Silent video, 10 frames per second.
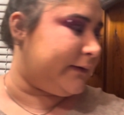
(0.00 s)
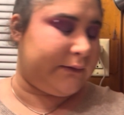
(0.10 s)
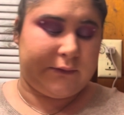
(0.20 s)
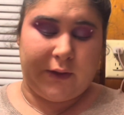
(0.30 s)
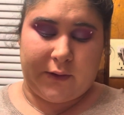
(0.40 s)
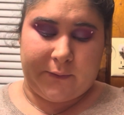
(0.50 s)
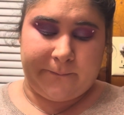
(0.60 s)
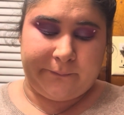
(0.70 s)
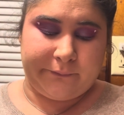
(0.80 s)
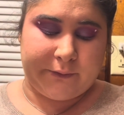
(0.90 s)
So
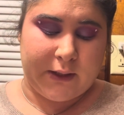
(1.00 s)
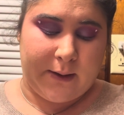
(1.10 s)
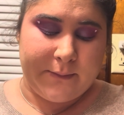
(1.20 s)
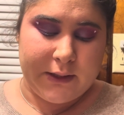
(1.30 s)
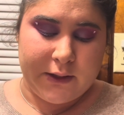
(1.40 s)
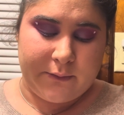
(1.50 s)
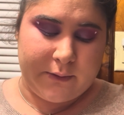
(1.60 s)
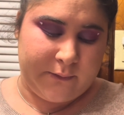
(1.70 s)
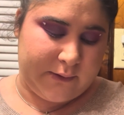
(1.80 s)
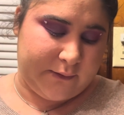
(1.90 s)
I'm gonna go in
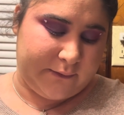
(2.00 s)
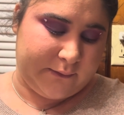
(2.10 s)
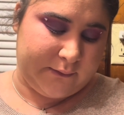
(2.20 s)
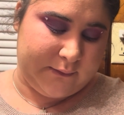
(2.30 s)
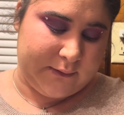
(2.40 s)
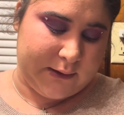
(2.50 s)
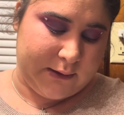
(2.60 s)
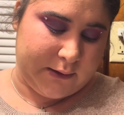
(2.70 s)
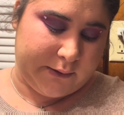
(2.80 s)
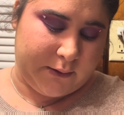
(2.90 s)
with this City
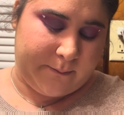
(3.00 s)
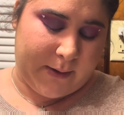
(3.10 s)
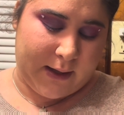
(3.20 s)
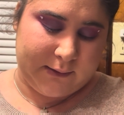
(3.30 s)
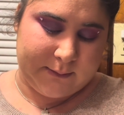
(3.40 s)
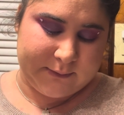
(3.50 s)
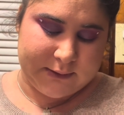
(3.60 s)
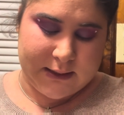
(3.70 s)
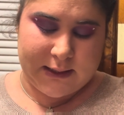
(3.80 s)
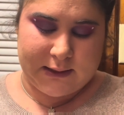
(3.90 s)
Color matte
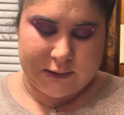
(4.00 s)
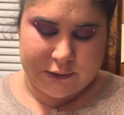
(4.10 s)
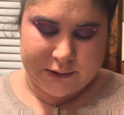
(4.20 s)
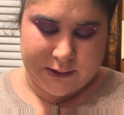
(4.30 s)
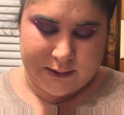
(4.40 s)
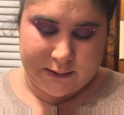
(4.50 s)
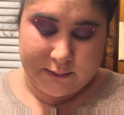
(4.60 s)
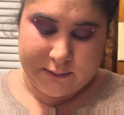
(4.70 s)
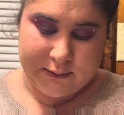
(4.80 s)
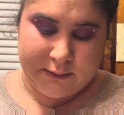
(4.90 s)
lipstick in the shade
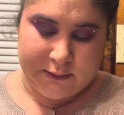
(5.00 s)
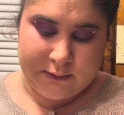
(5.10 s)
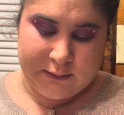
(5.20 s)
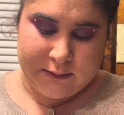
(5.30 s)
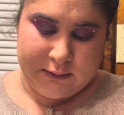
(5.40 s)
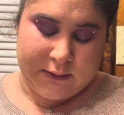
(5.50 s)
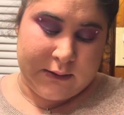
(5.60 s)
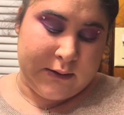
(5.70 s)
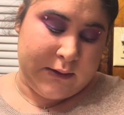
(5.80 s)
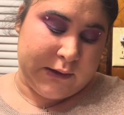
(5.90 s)

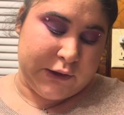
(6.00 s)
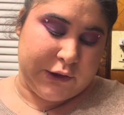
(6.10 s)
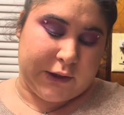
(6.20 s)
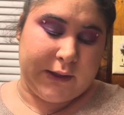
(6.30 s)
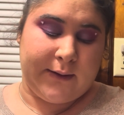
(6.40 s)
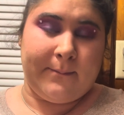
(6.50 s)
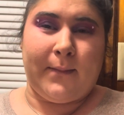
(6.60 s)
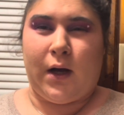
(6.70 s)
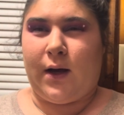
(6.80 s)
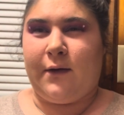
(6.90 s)
dark
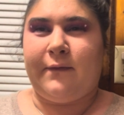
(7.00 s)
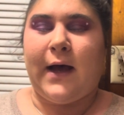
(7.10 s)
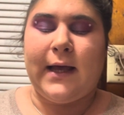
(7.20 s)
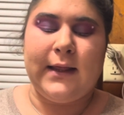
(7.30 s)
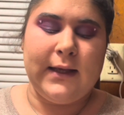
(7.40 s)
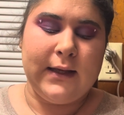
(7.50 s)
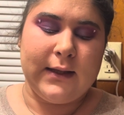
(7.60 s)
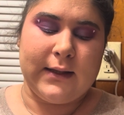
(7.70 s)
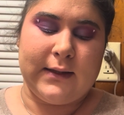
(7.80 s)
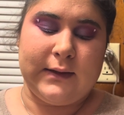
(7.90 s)
mauve. I think
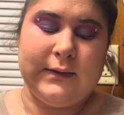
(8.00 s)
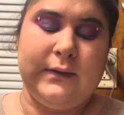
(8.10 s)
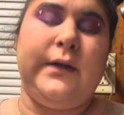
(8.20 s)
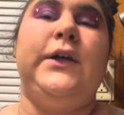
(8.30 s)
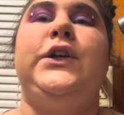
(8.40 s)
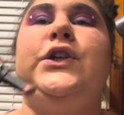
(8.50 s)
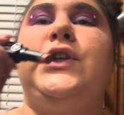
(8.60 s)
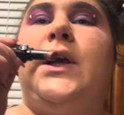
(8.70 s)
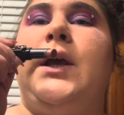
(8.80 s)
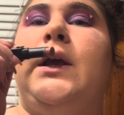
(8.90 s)
this
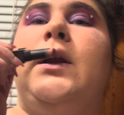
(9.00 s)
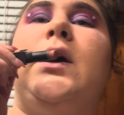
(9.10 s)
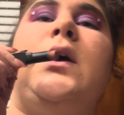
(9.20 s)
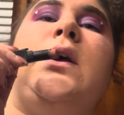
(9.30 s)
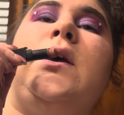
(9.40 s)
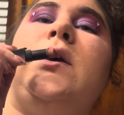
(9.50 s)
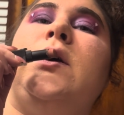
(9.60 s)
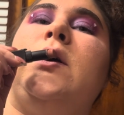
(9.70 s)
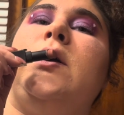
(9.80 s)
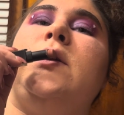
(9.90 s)
shade
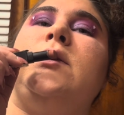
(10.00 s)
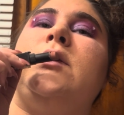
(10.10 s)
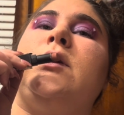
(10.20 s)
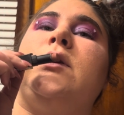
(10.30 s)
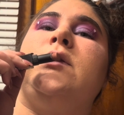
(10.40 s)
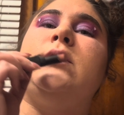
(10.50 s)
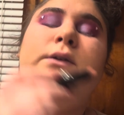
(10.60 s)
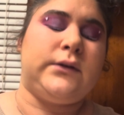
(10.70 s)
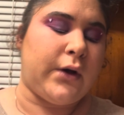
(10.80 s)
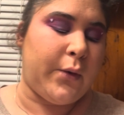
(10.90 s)
is gonna look
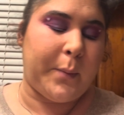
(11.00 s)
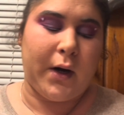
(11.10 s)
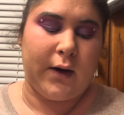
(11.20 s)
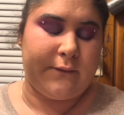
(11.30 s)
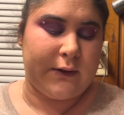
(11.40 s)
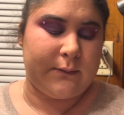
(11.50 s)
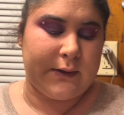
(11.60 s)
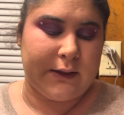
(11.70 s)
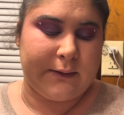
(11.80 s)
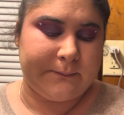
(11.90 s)
so perfect with
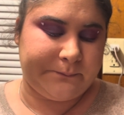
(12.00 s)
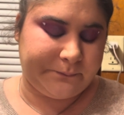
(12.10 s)
it.